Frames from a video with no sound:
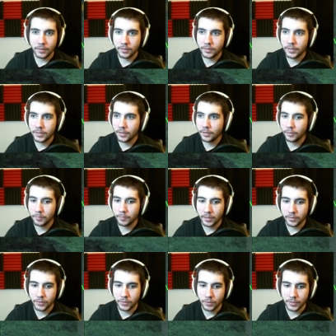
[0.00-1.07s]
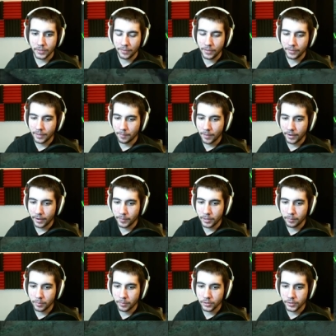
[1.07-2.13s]
Tinky killed Megalosaurus. I think that might have been
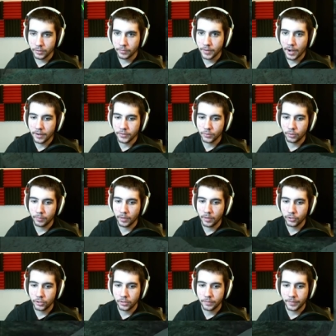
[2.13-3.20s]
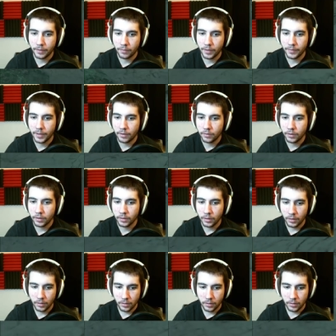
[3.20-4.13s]
a personal dinosaur. I'm not sure if I read that wrong.